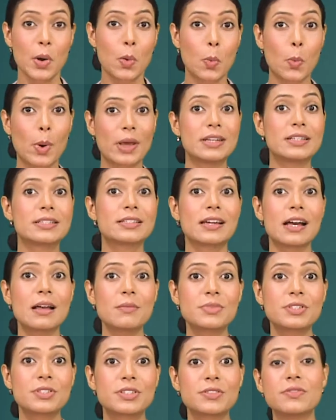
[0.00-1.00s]
when it
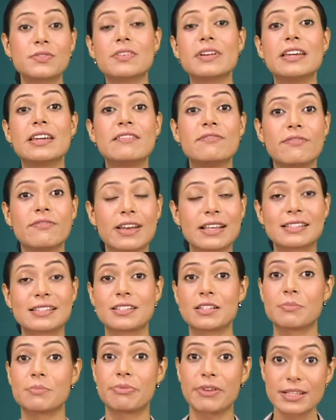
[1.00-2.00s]
comes to
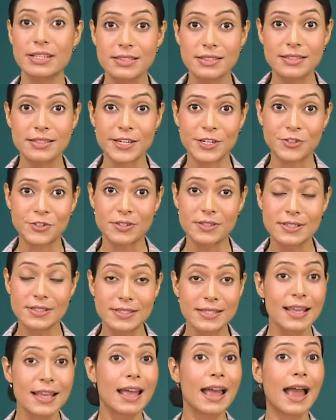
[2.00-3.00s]
investor presentations,